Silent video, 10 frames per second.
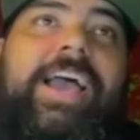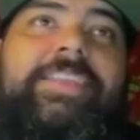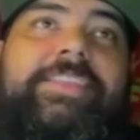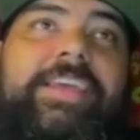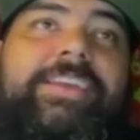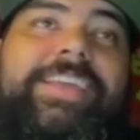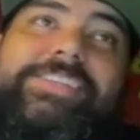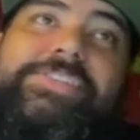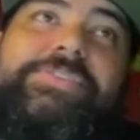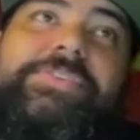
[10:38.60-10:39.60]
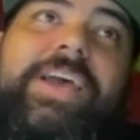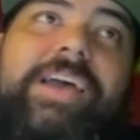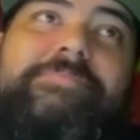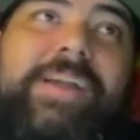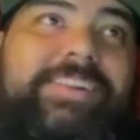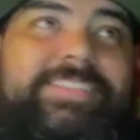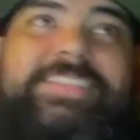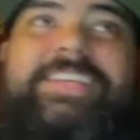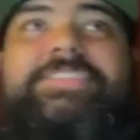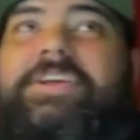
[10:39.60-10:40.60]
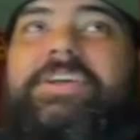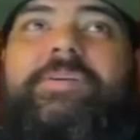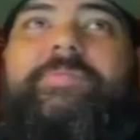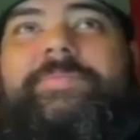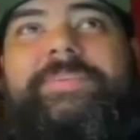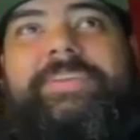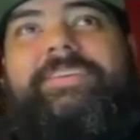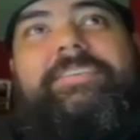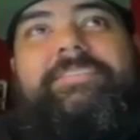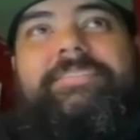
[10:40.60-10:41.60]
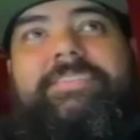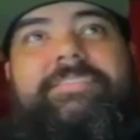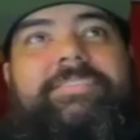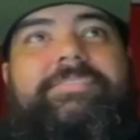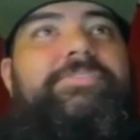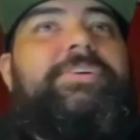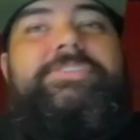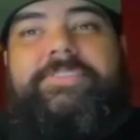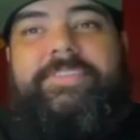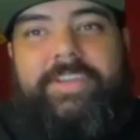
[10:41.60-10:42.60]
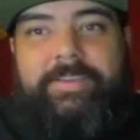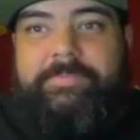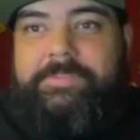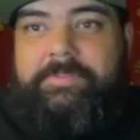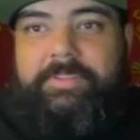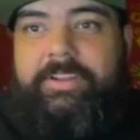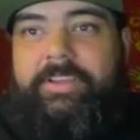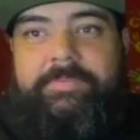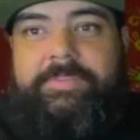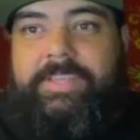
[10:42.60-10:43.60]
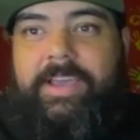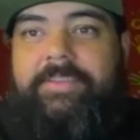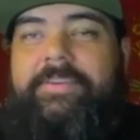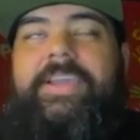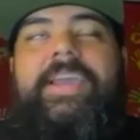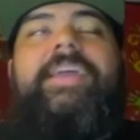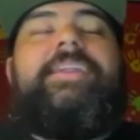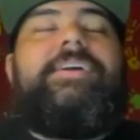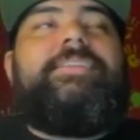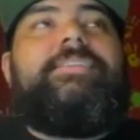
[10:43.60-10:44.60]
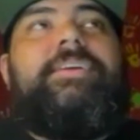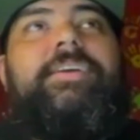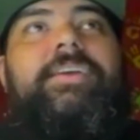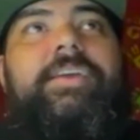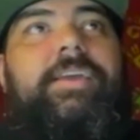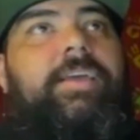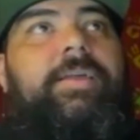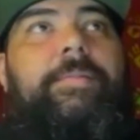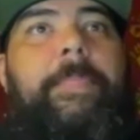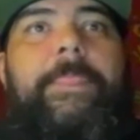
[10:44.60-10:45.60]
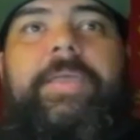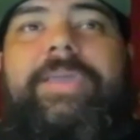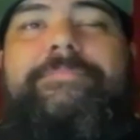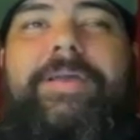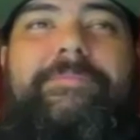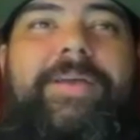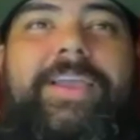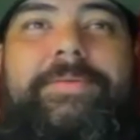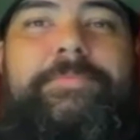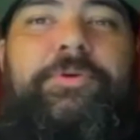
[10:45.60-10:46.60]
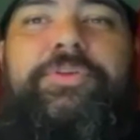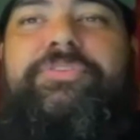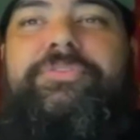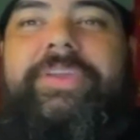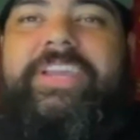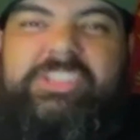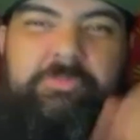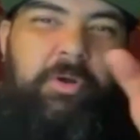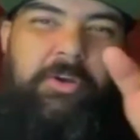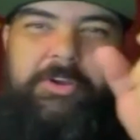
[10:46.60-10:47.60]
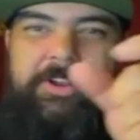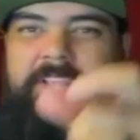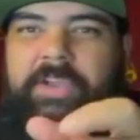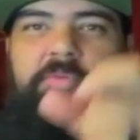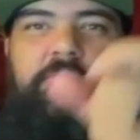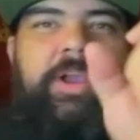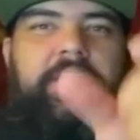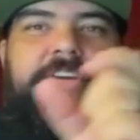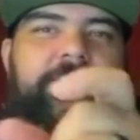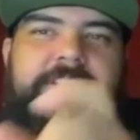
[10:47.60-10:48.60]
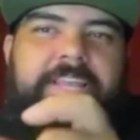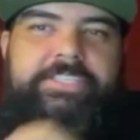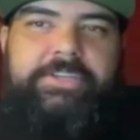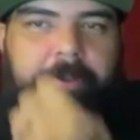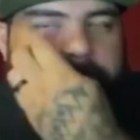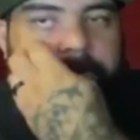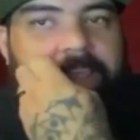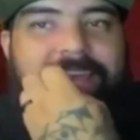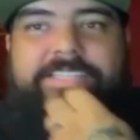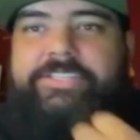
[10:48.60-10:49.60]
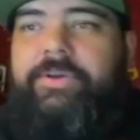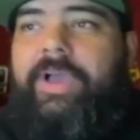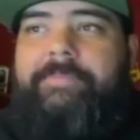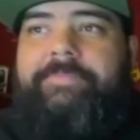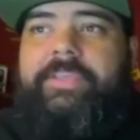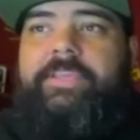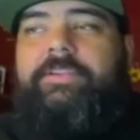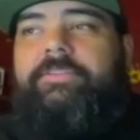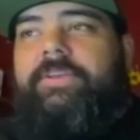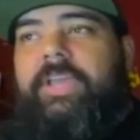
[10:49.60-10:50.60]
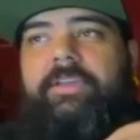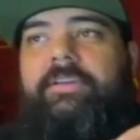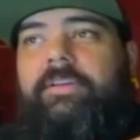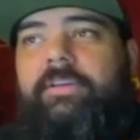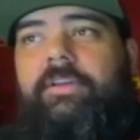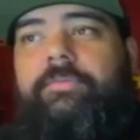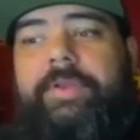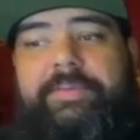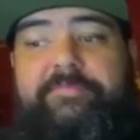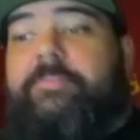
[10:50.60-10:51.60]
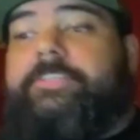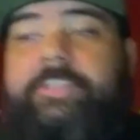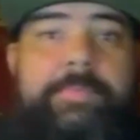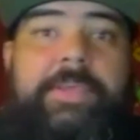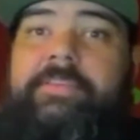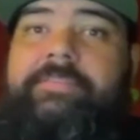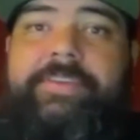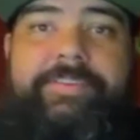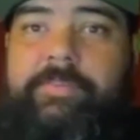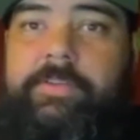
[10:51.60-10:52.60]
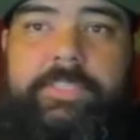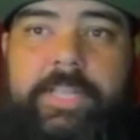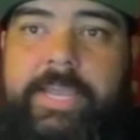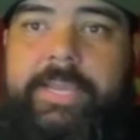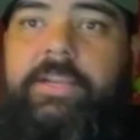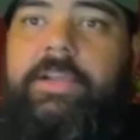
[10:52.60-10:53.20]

Okay, so I practiced that song probably 200 times leading up to that, right? And in my mind, I'm going through each part, like where could they turn, right? And so I'm thinking, okay, when I first come in, the very first line,